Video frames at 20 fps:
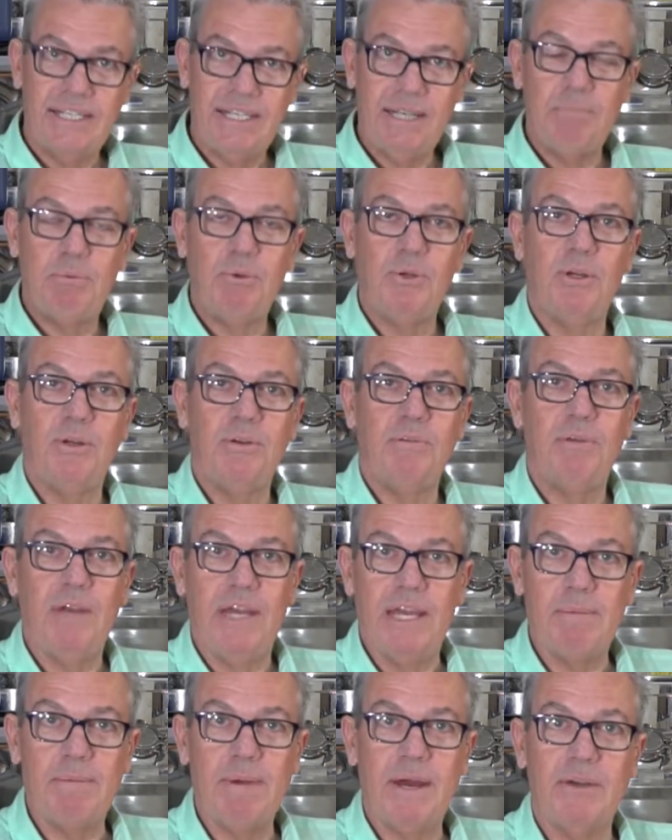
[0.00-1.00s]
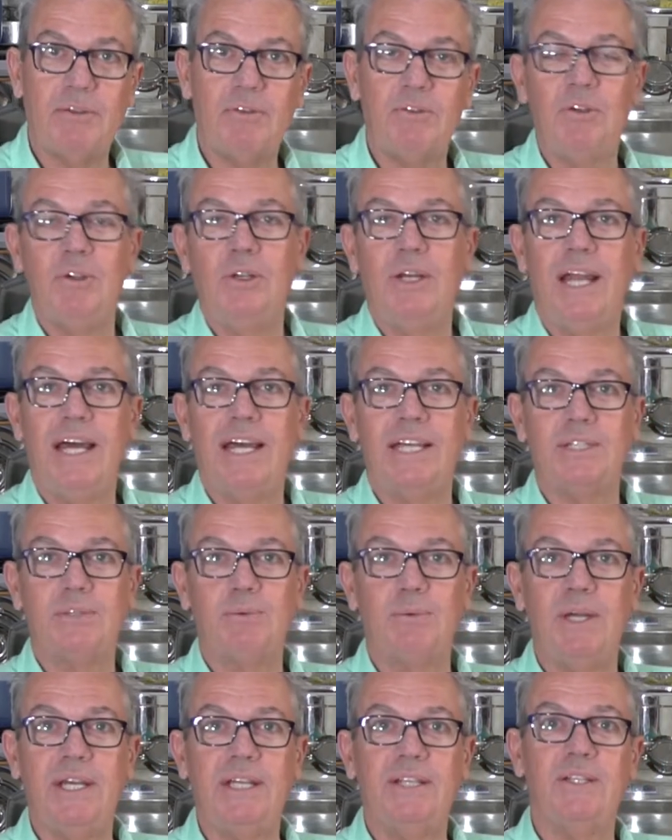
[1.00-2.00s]
did put an email through last
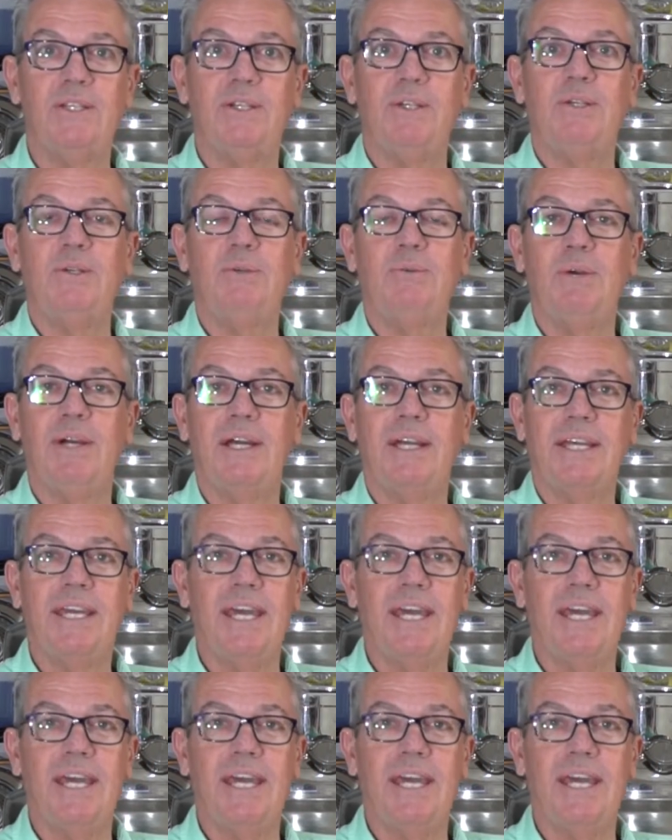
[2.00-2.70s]
week to